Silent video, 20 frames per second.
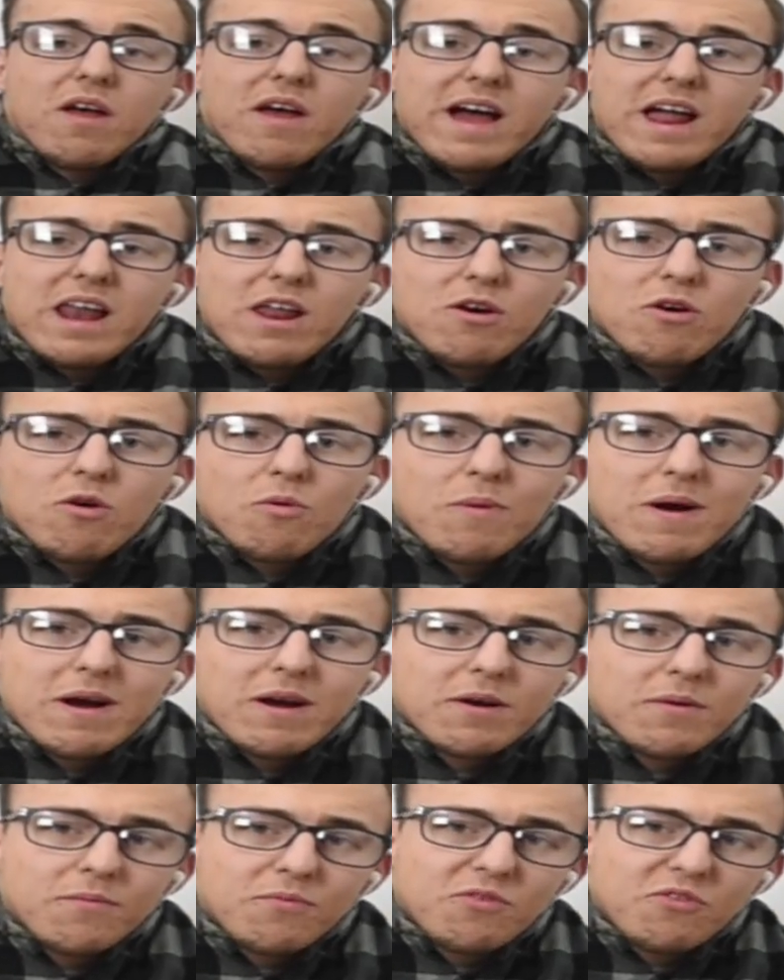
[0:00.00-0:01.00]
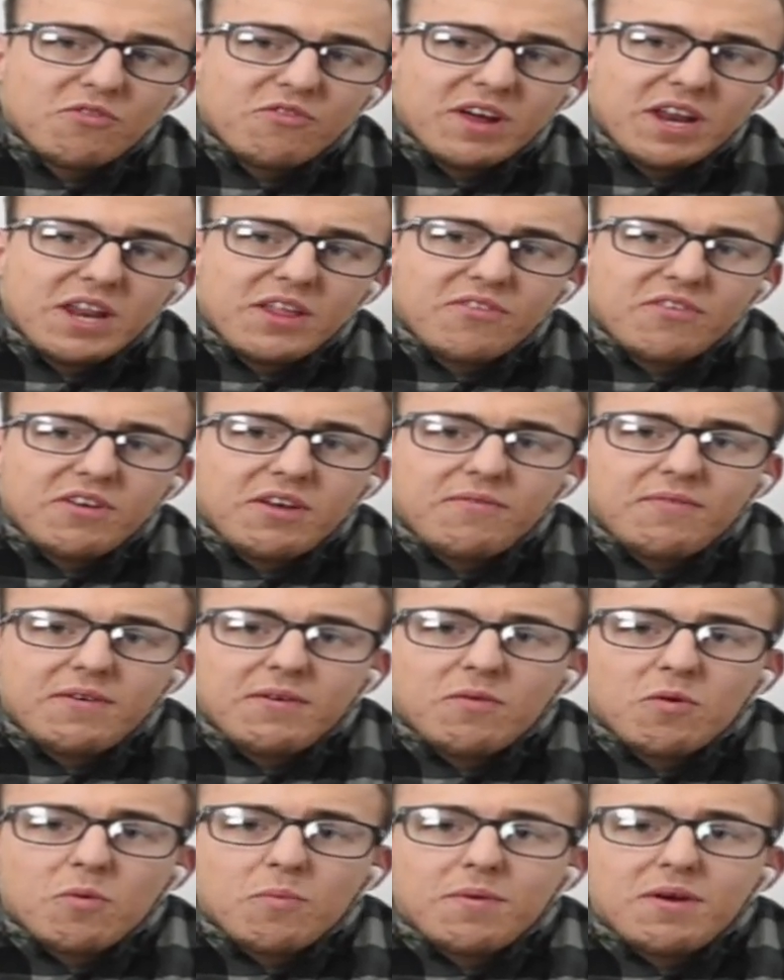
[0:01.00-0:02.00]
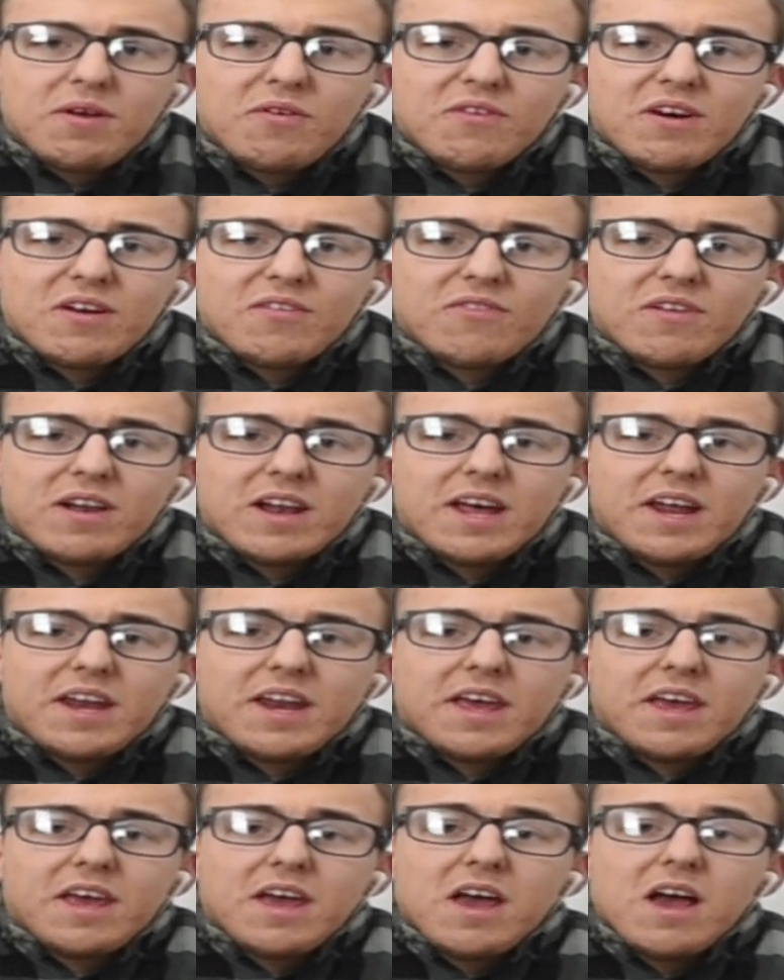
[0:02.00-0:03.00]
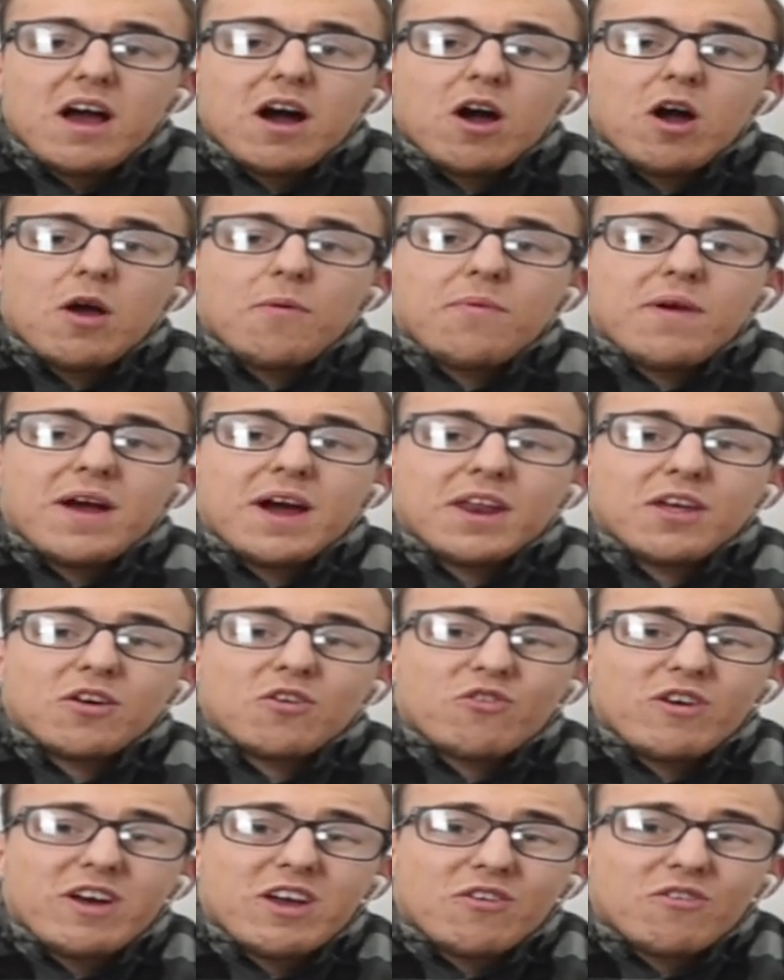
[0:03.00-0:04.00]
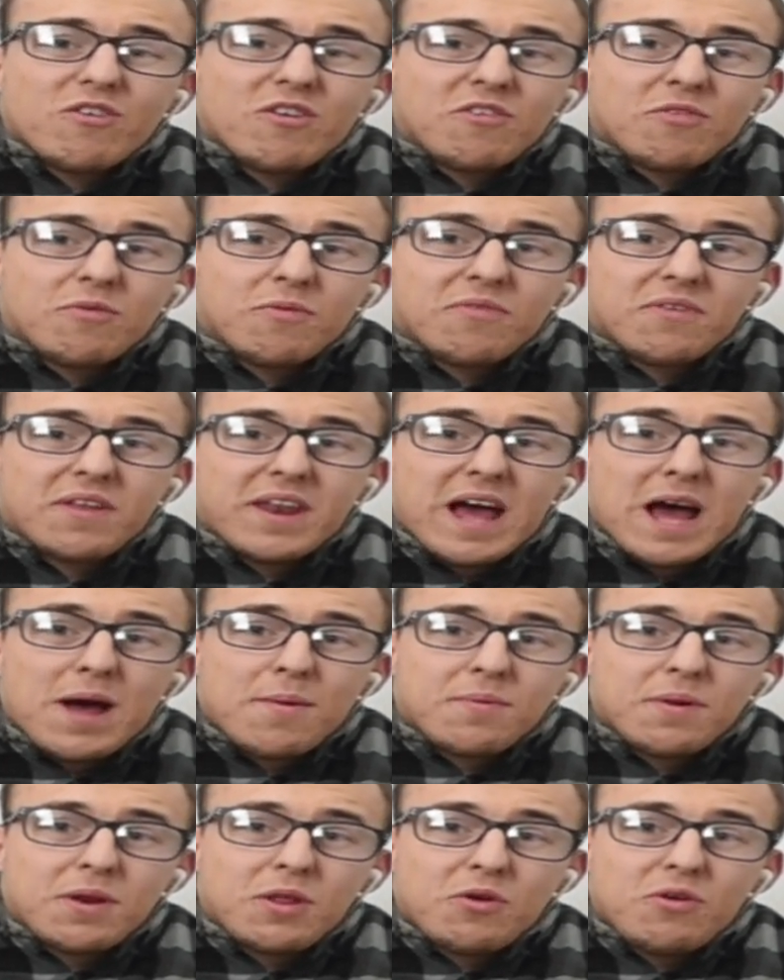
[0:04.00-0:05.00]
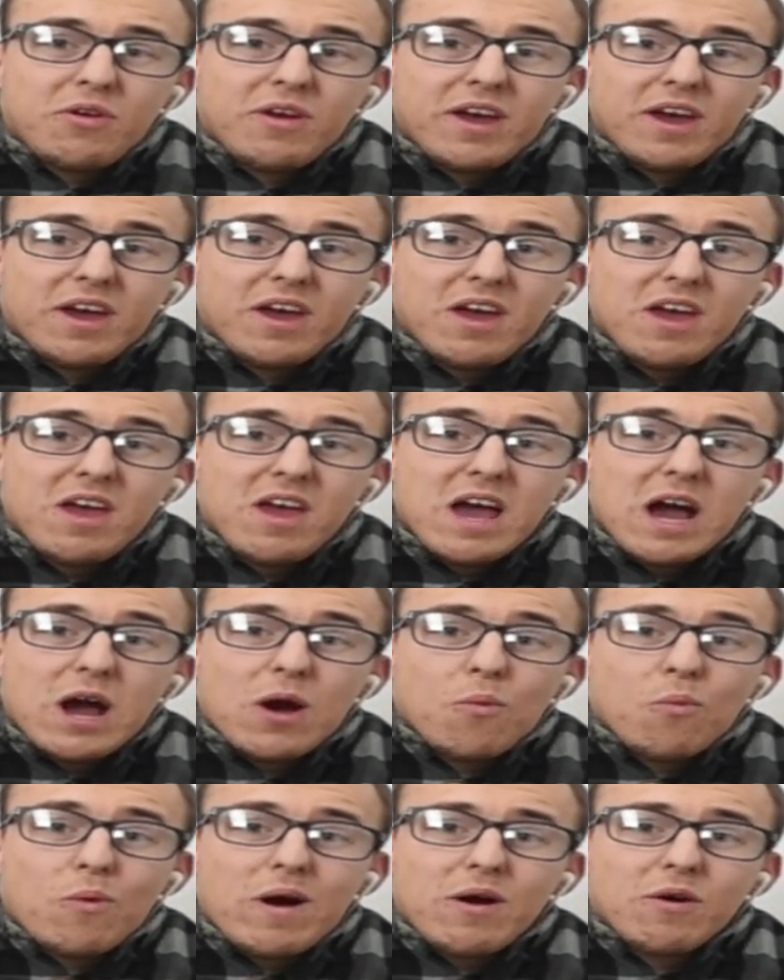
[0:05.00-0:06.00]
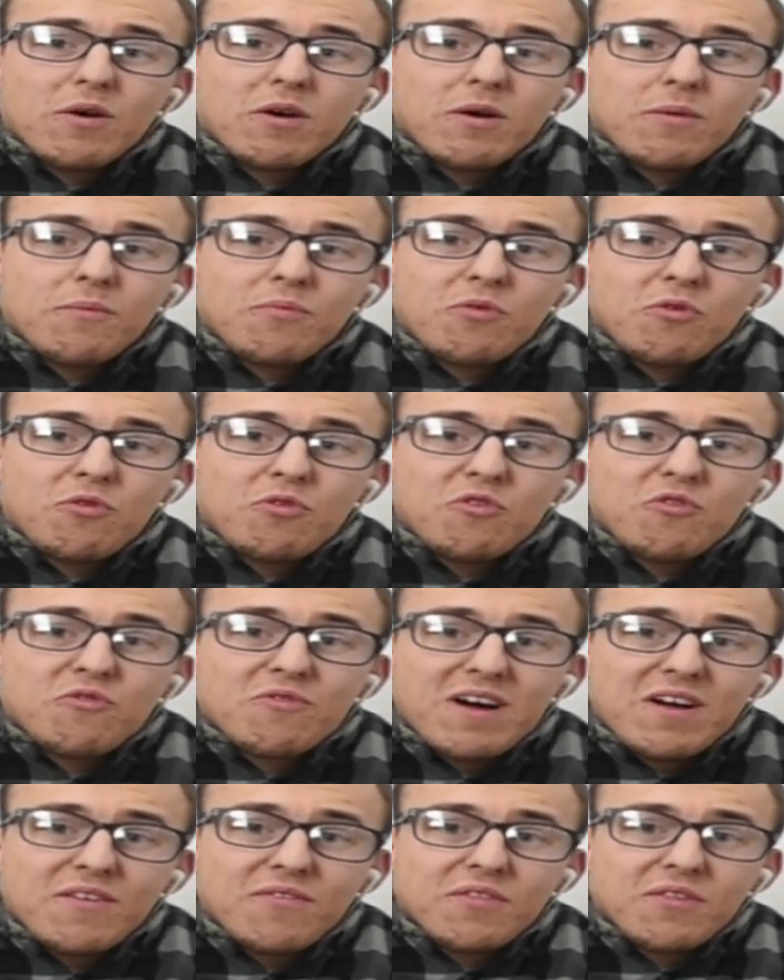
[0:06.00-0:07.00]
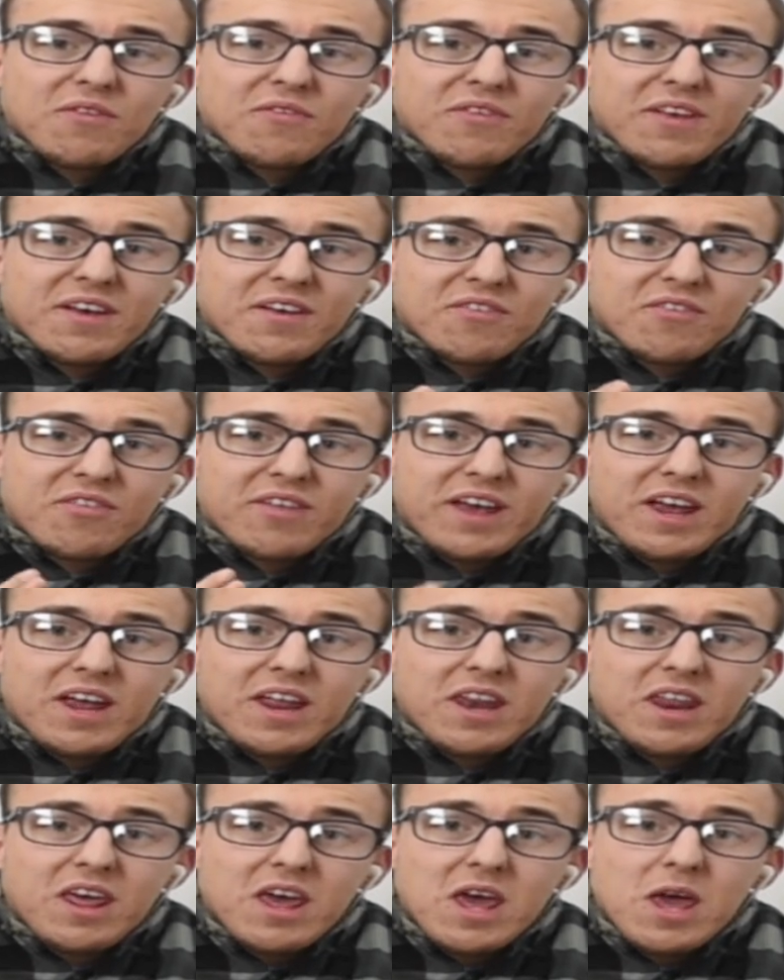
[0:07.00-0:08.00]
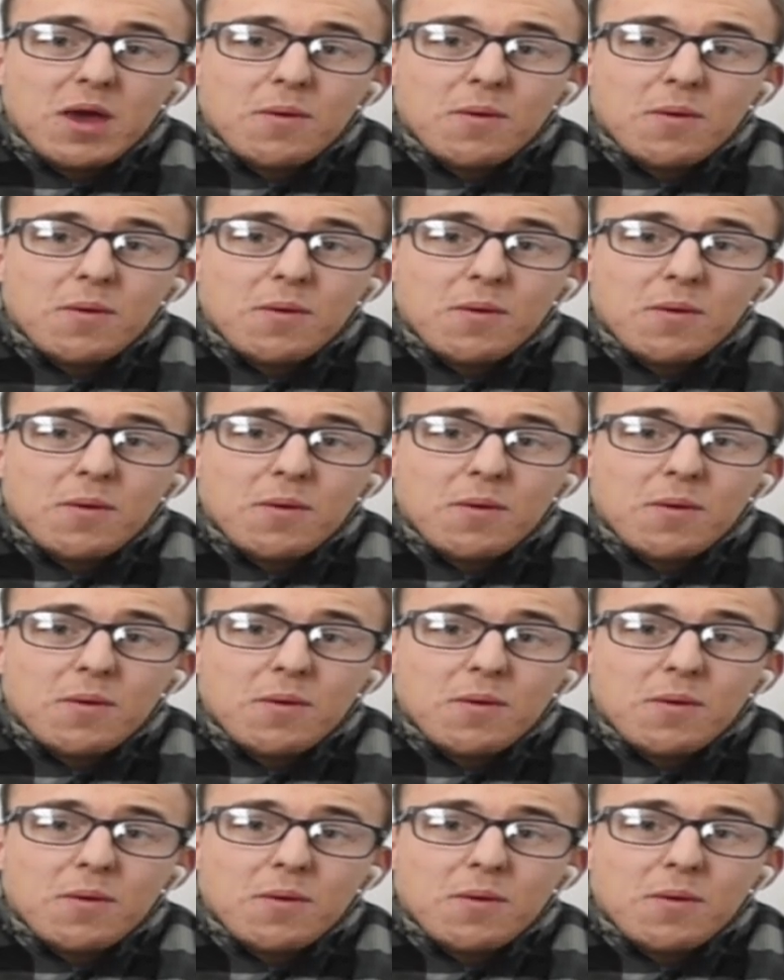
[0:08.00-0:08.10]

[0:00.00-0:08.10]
Hello and welcome to JDTV with me, Jack Delaney. I hope you have a great Christmas and a happy new year, and welcome to 2016.